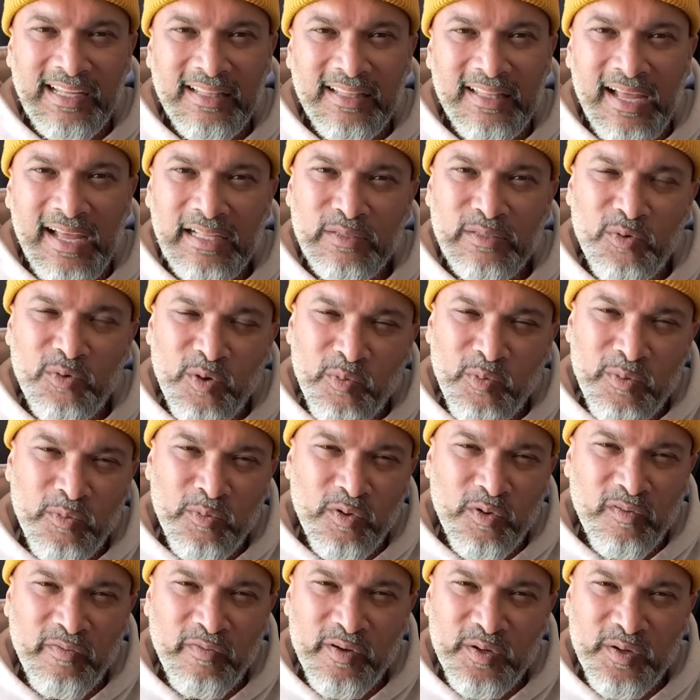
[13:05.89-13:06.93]
That's what we're
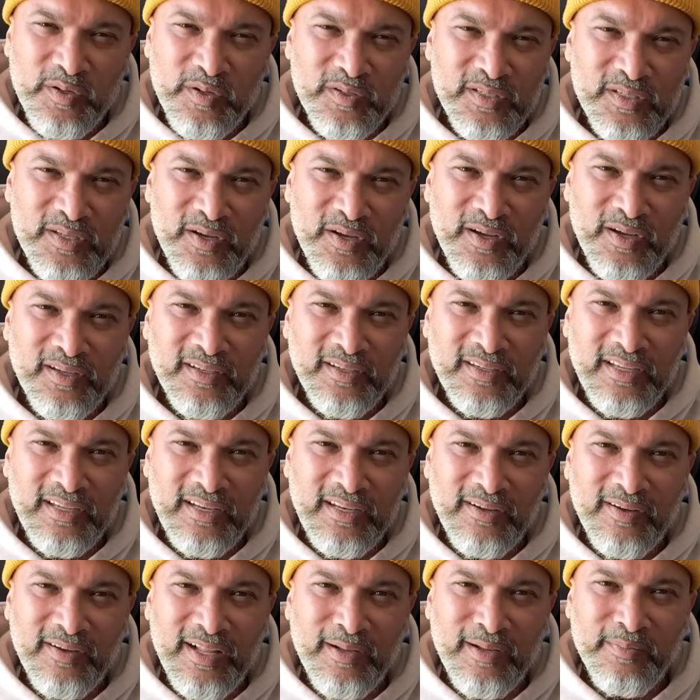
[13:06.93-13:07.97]
more focused on,
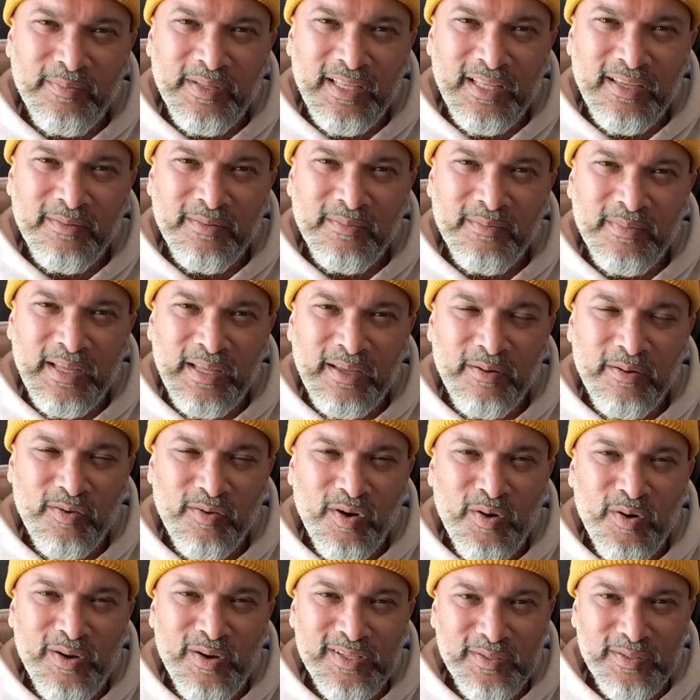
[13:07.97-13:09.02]
helping him
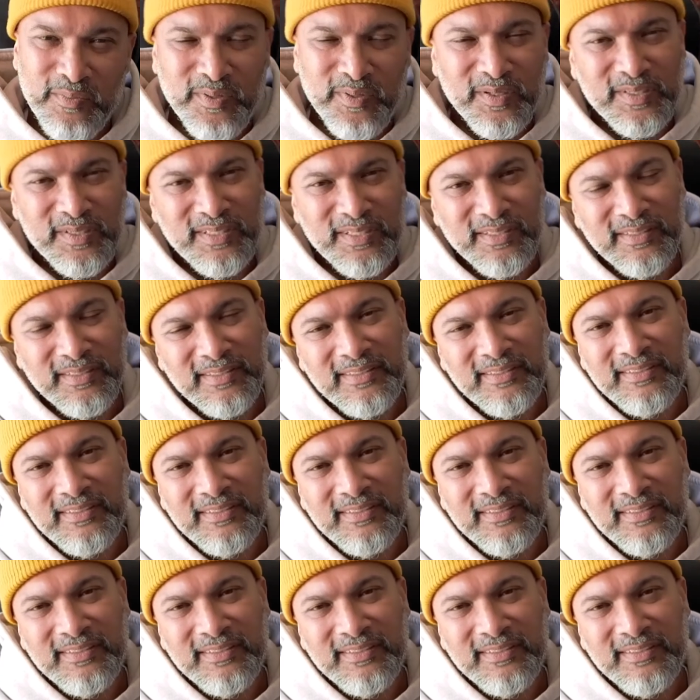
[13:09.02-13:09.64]
grow as a person.